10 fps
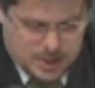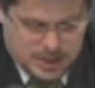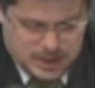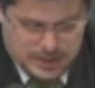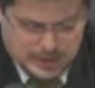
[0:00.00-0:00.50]

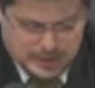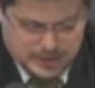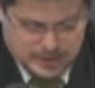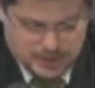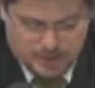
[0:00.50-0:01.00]

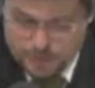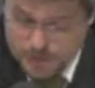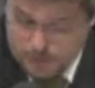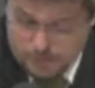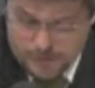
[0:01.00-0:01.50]
On the
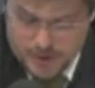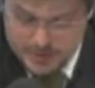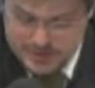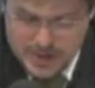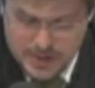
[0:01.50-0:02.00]
political
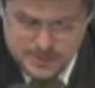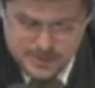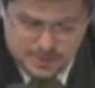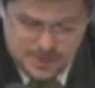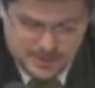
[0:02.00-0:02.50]
front, Serra is
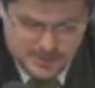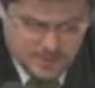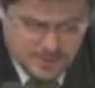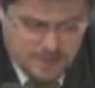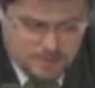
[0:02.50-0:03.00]
expected to
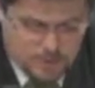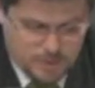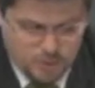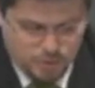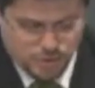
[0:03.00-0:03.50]
adopt more
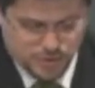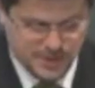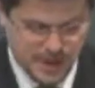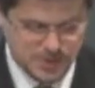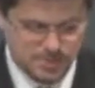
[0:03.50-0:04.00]
neutral
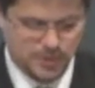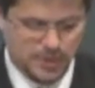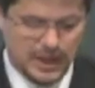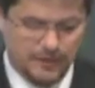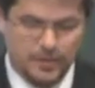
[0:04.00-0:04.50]
stance
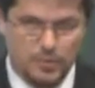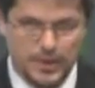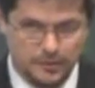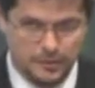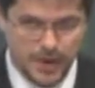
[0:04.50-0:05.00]
between left and
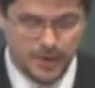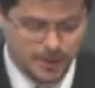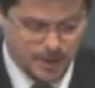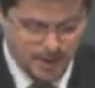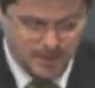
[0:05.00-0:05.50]
right divide
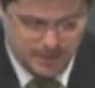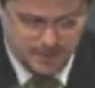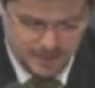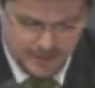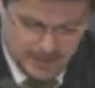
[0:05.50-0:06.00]
in the
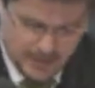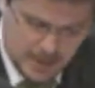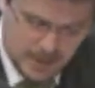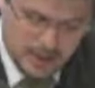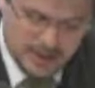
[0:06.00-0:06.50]
continent,
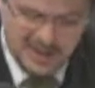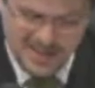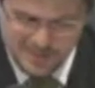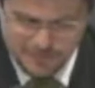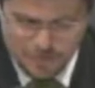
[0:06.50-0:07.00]

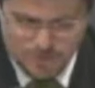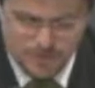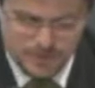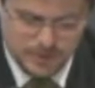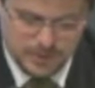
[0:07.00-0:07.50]
less
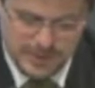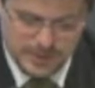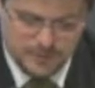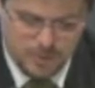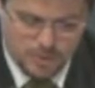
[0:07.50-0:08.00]
vocal
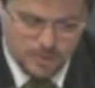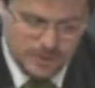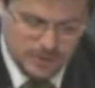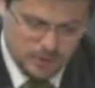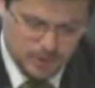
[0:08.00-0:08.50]

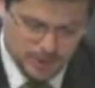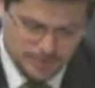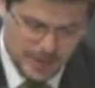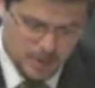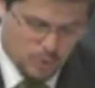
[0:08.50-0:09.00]
than Lula,
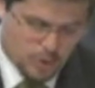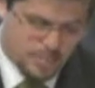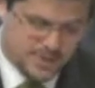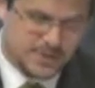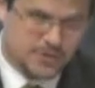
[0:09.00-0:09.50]
and a more
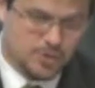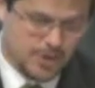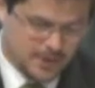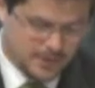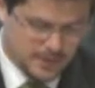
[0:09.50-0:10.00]

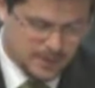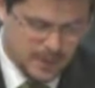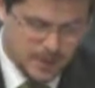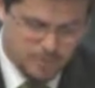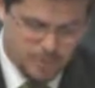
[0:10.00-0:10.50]
business-oriented
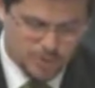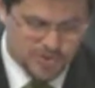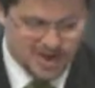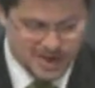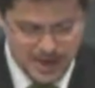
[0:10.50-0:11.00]

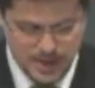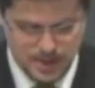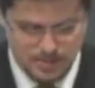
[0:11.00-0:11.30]
approach. Again,